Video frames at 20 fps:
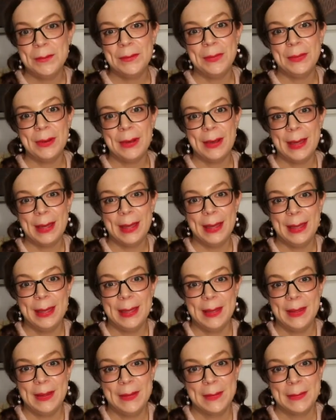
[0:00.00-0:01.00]

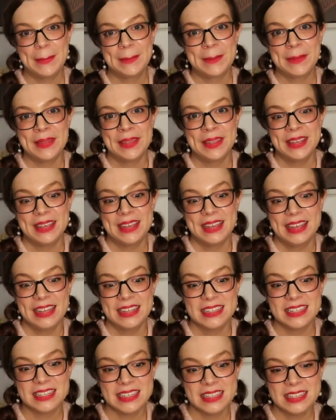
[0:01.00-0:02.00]
but
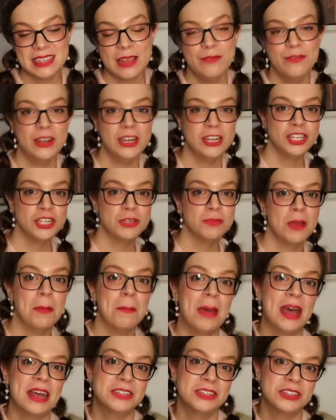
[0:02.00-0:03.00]
since I finished my
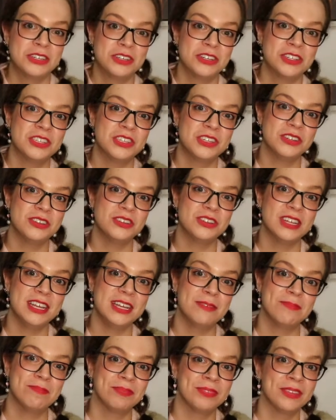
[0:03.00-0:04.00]
master's
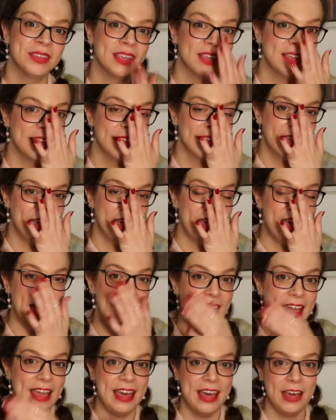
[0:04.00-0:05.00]
degree,
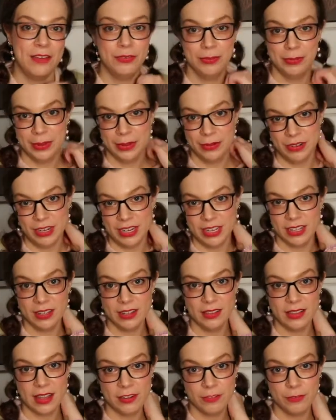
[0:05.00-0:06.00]
I haven't been reading
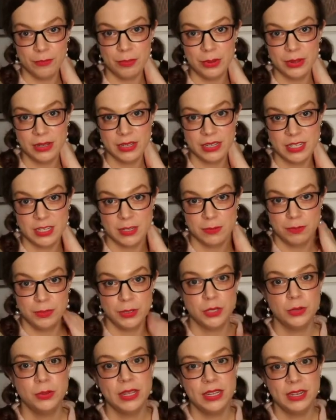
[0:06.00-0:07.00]
a lot of books.
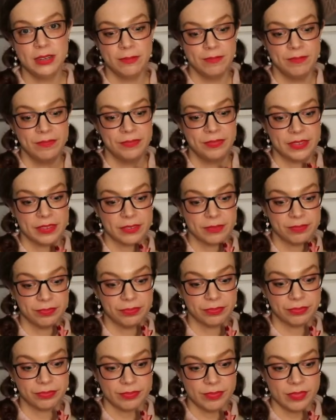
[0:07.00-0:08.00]
Between,
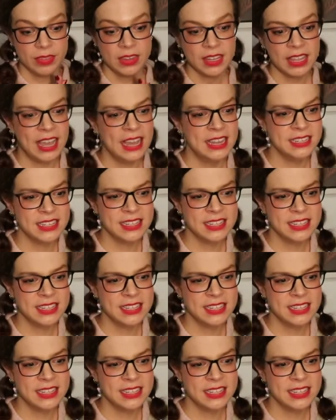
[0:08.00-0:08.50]
I'd